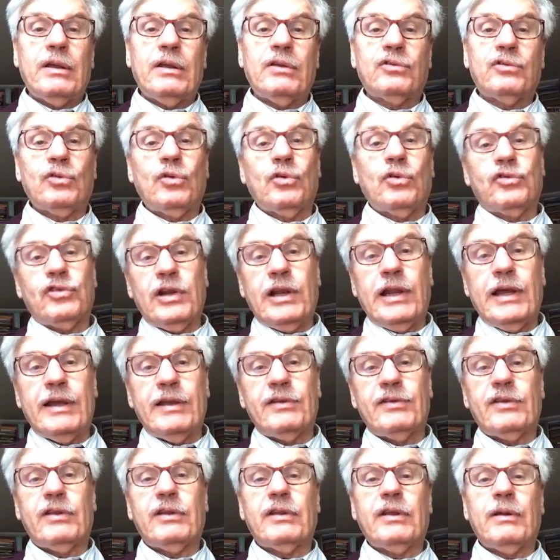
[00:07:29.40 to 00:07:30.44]

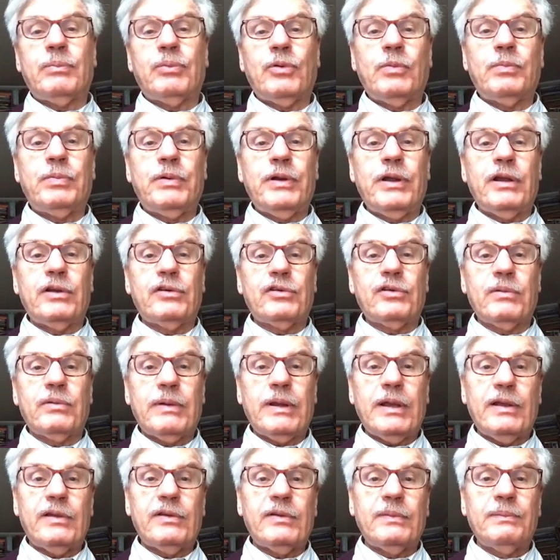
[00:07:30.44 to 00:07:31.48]
socialized appropriation.
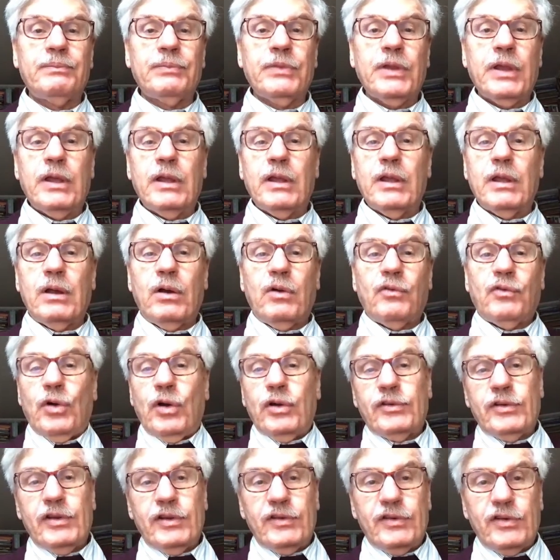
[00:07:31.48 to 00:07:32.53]
Of
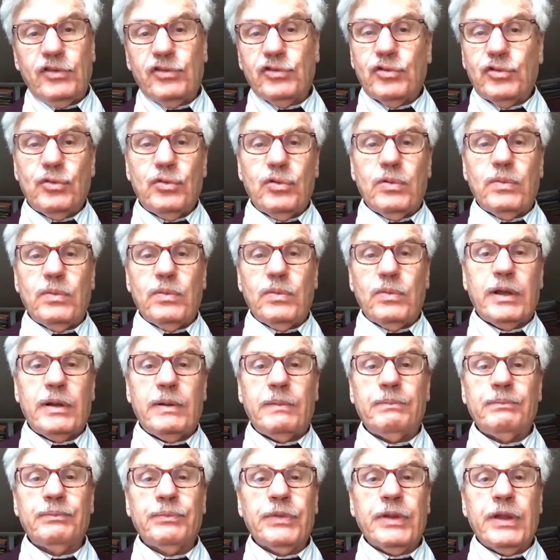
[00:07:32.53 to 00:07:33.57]
course, this is true,
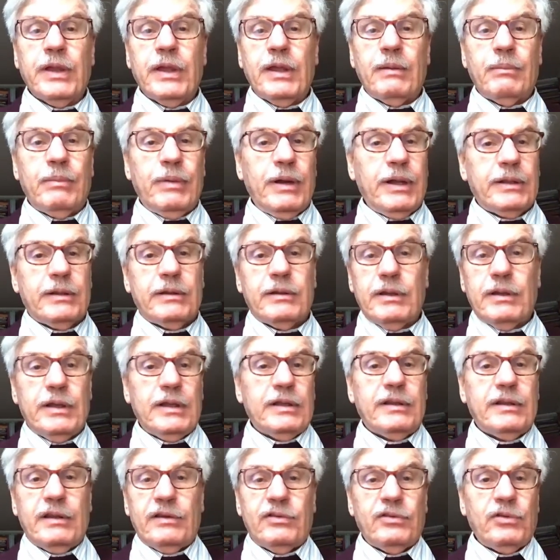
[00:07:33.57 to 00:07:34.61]
but
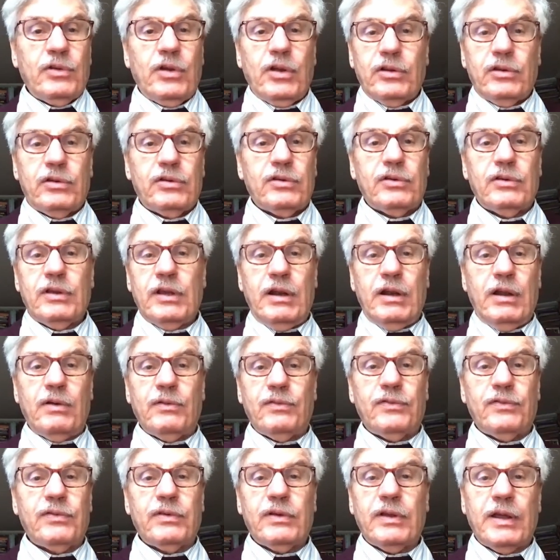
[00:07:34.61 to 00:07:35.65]
it is not
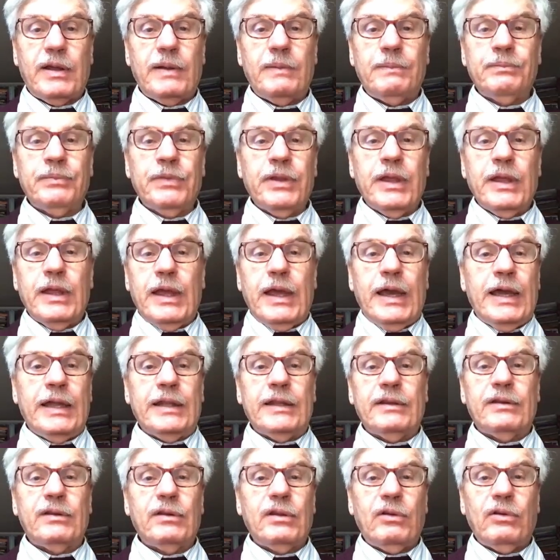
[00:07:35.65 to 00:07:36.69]
enough.
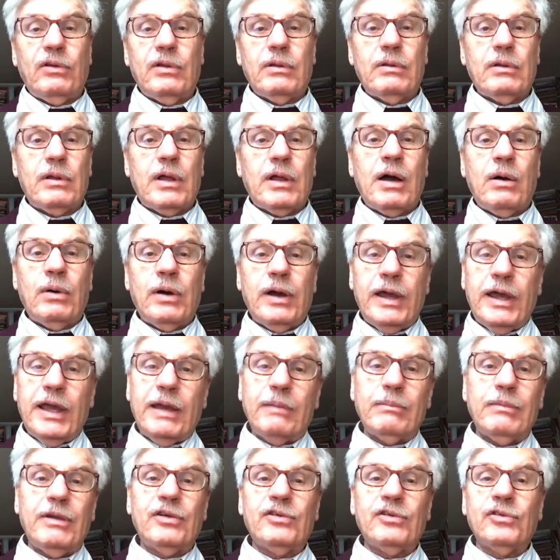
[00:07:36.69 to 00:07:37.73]
And our
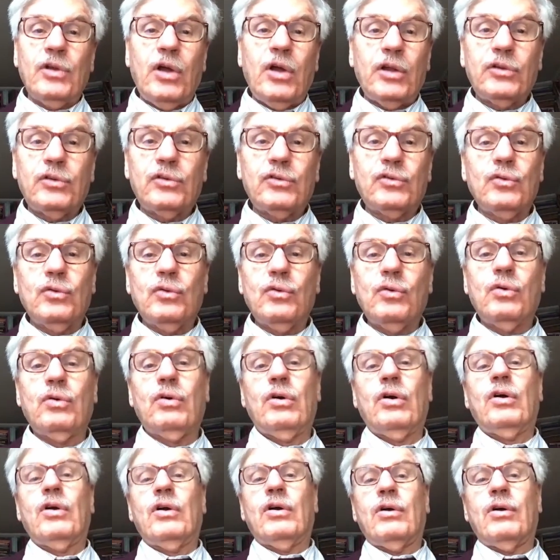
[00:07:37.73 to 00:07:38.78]
aim is not to
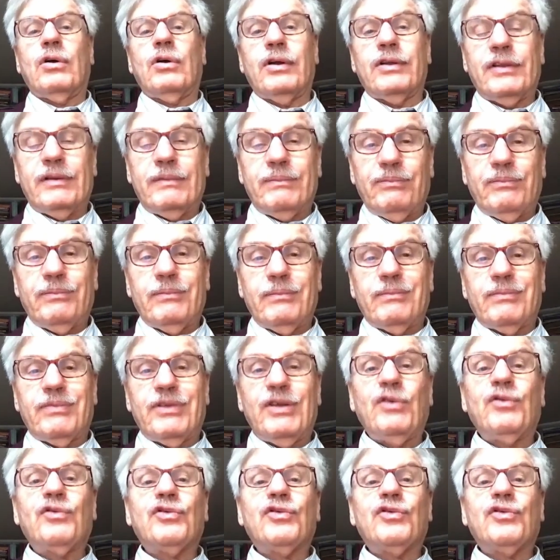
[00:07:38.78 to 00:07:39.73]
the